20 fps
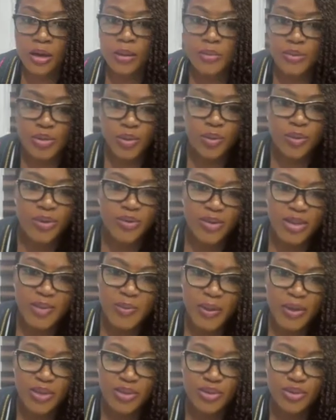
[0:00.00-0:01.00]
So with
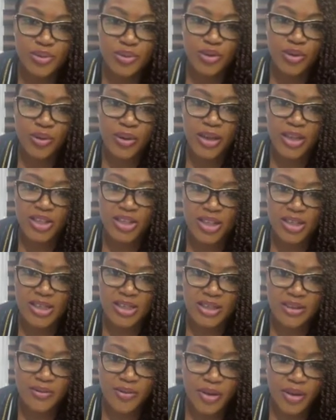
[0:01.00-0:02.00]
respect to your
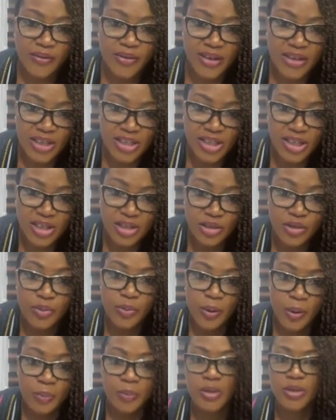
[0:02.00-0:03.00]
HND, if you have an HND, you
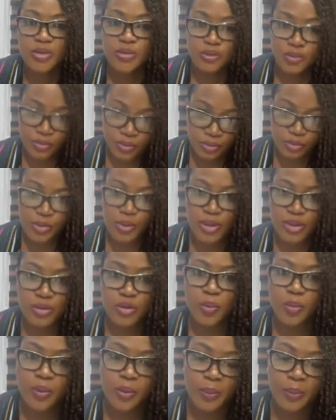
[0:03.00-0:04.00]
probably do a
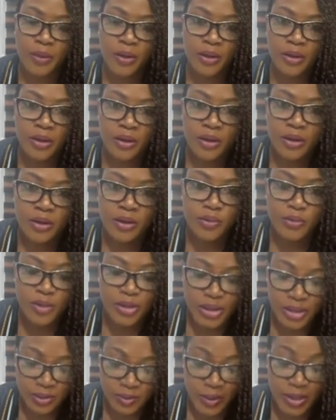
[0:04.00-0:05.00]
top up,
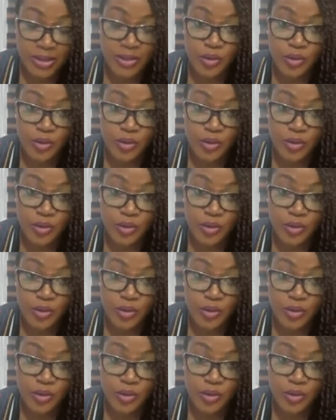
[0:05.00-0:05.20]
which is part